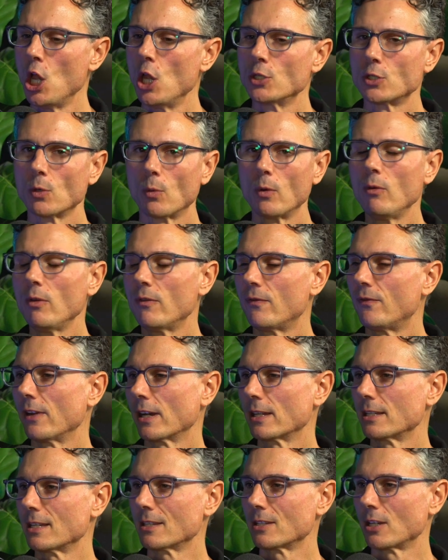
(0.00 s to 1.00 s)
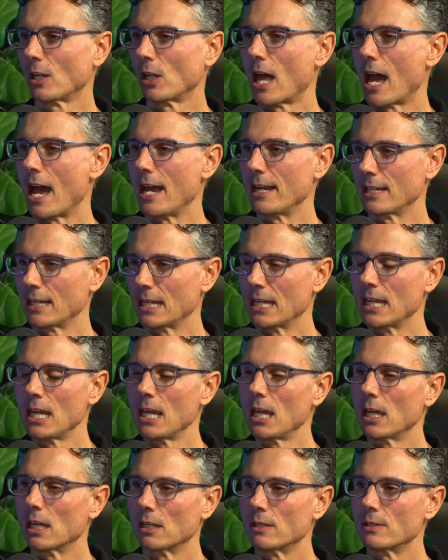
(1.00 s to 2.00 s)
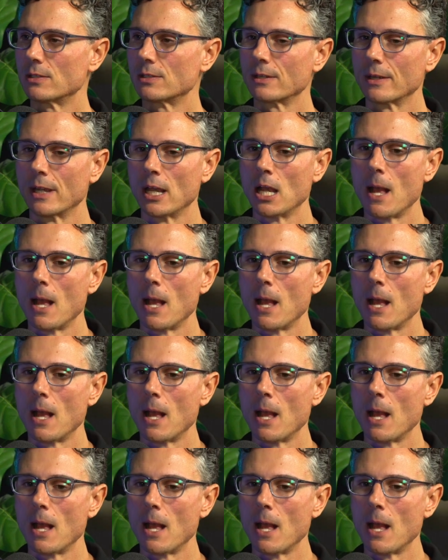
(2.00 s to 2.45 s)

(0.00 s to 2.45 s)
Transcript: So we would fix this a lot in kids.